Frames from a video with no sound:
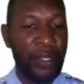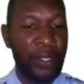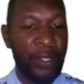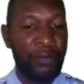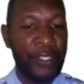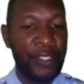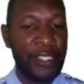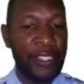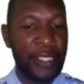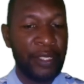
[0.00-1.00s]
feeding
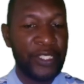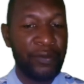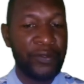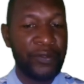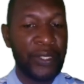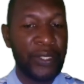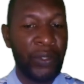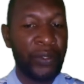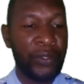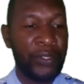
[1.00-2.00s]
themselves
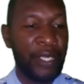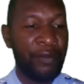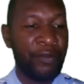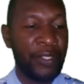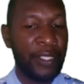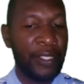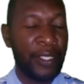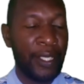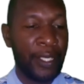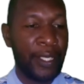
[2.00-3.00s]
or driving
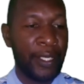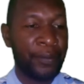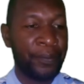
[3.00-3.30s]
a car.